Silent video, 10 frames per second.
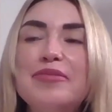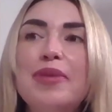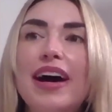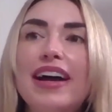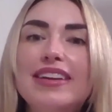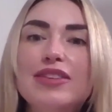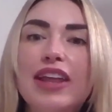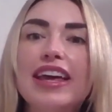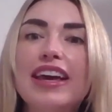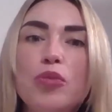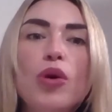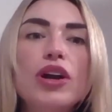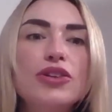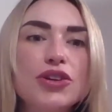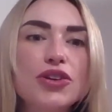But like,
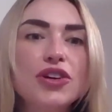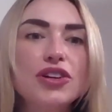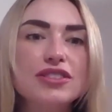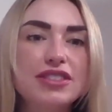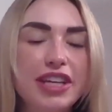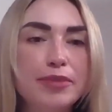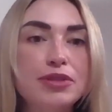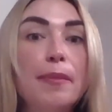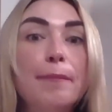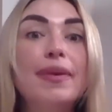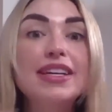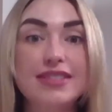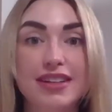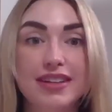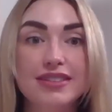what are your all's tips in
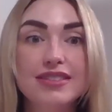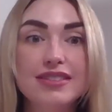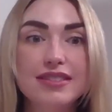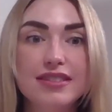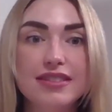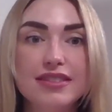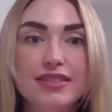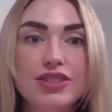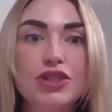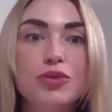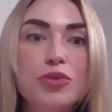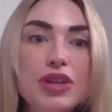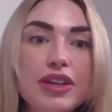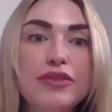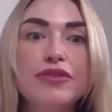business to
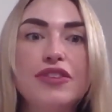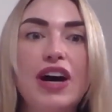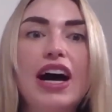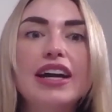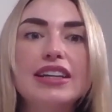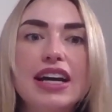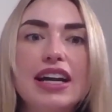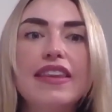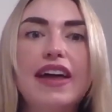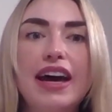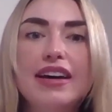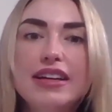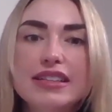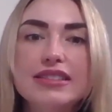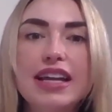really find kind of that
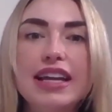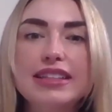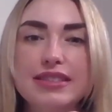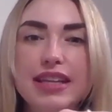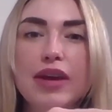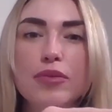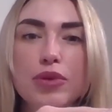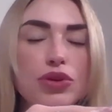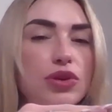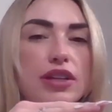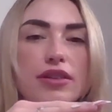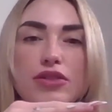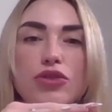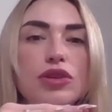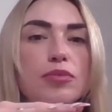steady state where you
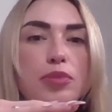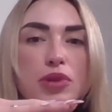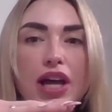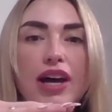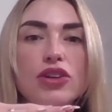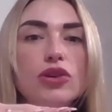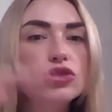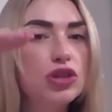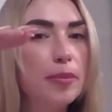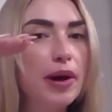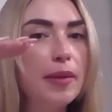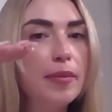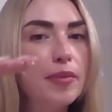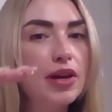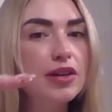can plug, you can jump up,
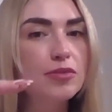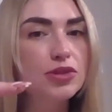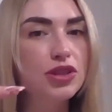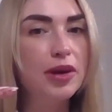but